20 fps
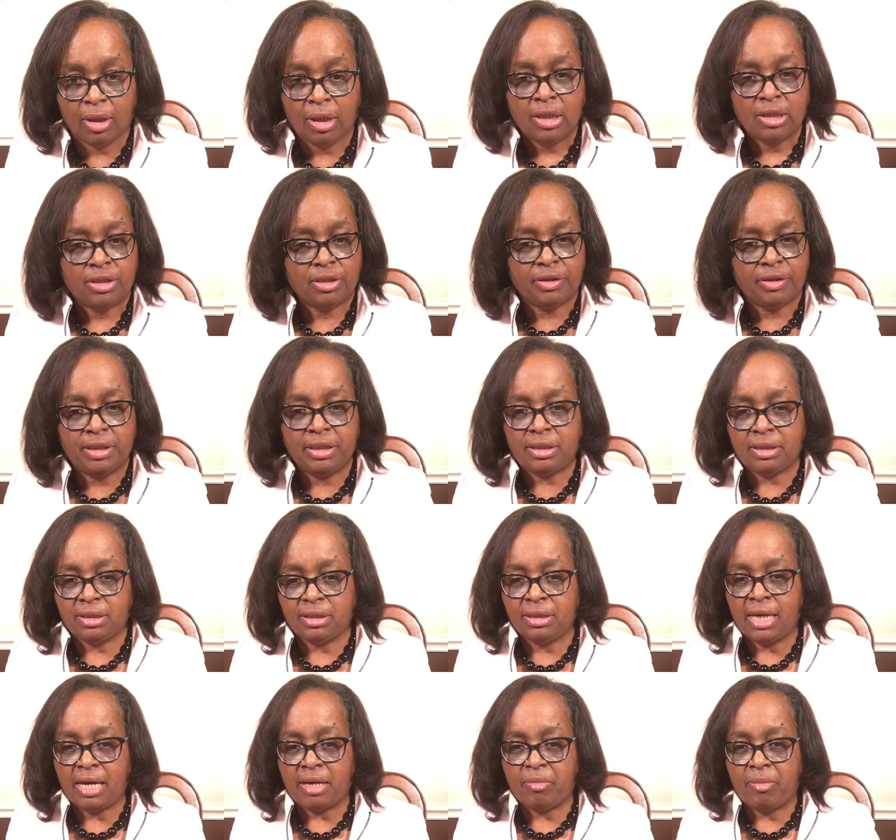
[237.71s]
So this is
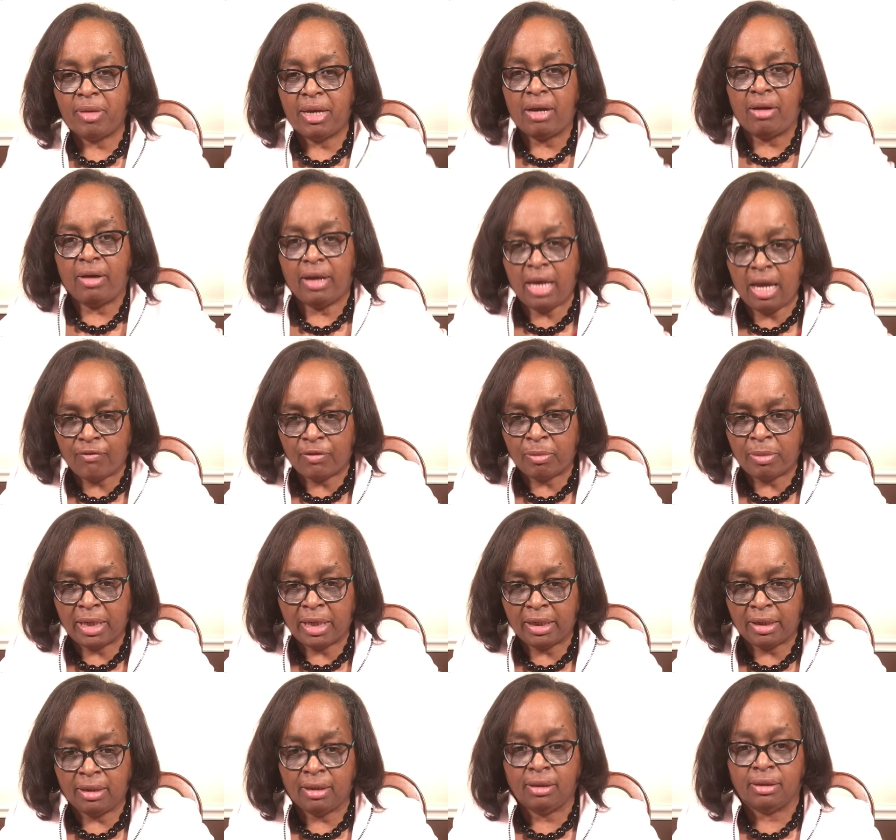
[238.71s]
not about
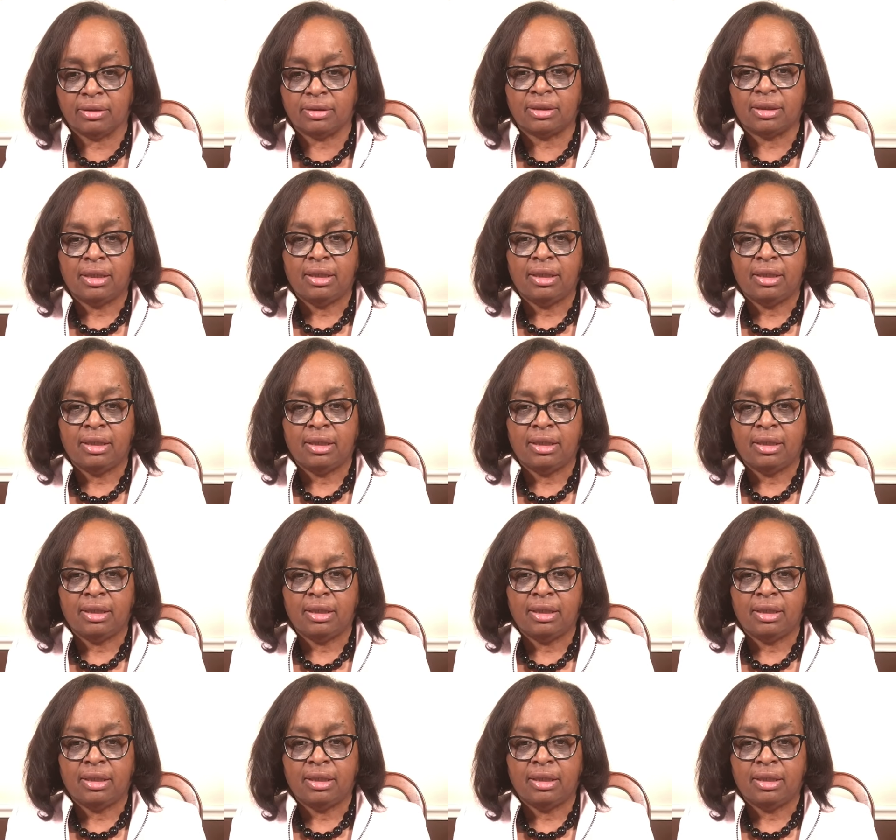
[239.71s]
everybody else.